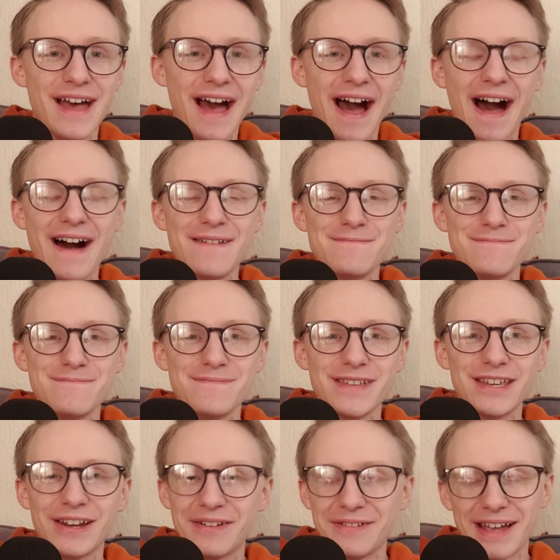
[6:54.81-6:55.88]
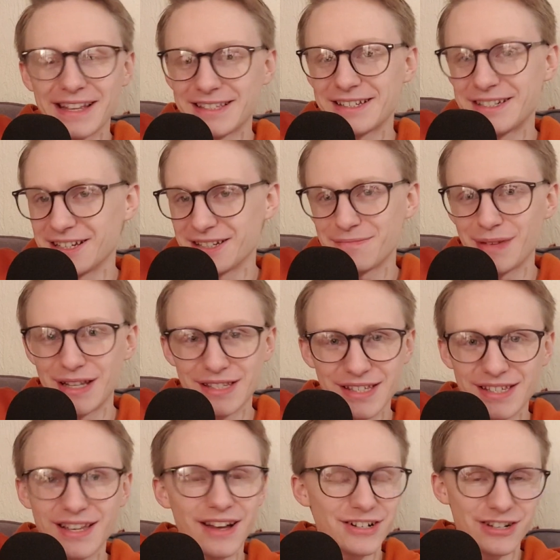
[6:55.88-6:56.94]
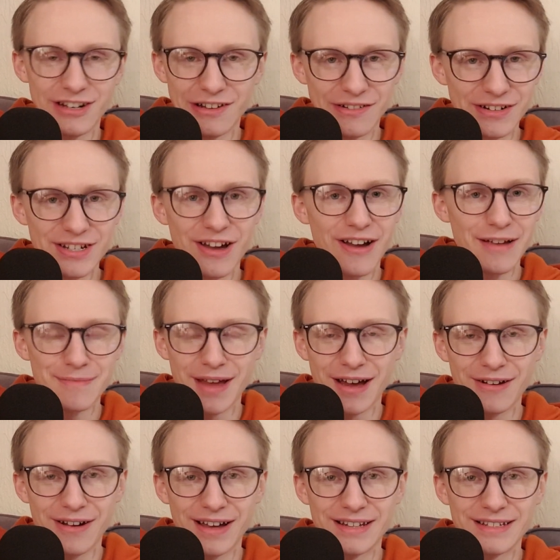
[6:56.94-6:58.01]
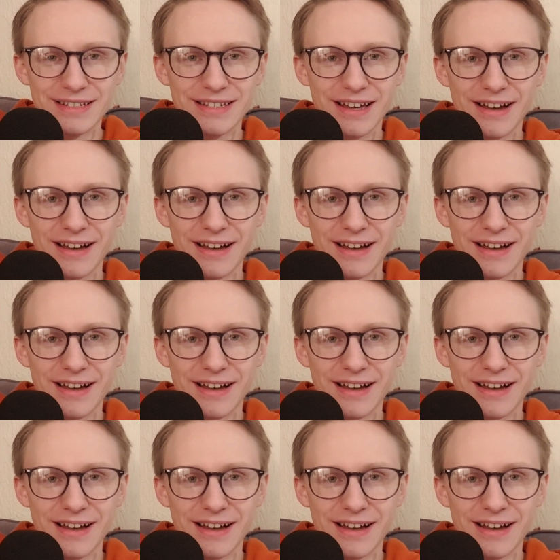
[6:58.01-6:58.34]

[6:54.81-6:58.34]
You know, it's just been such a long time now, and